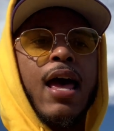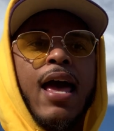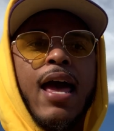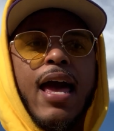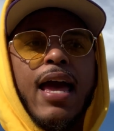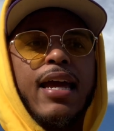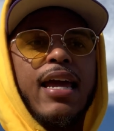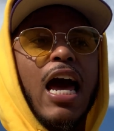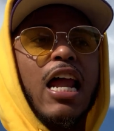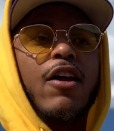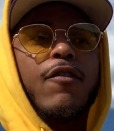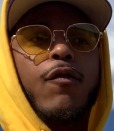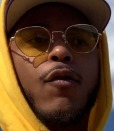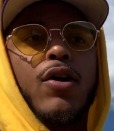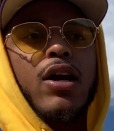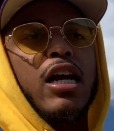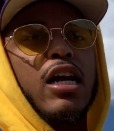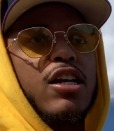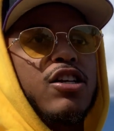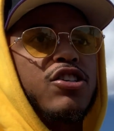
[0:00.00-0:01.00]
and
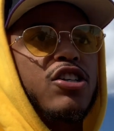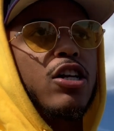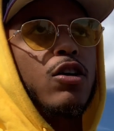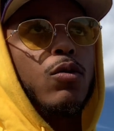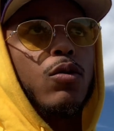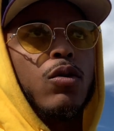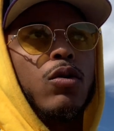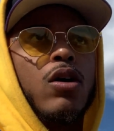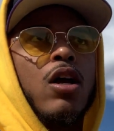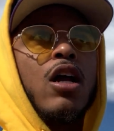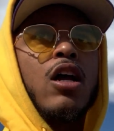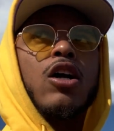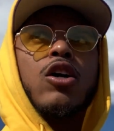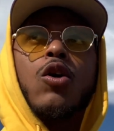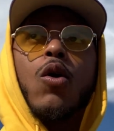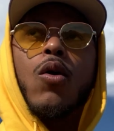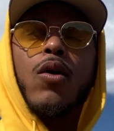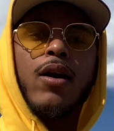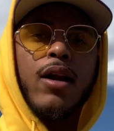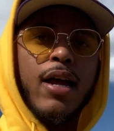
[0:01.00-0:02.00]
California in general,
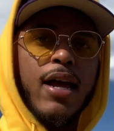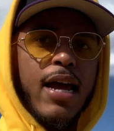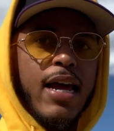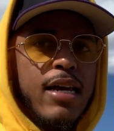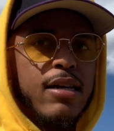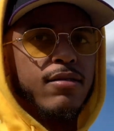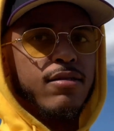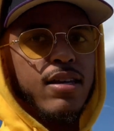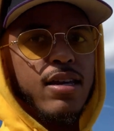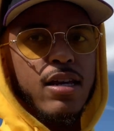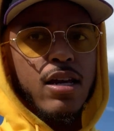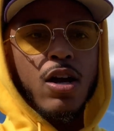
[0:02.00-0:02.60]
going to AZ,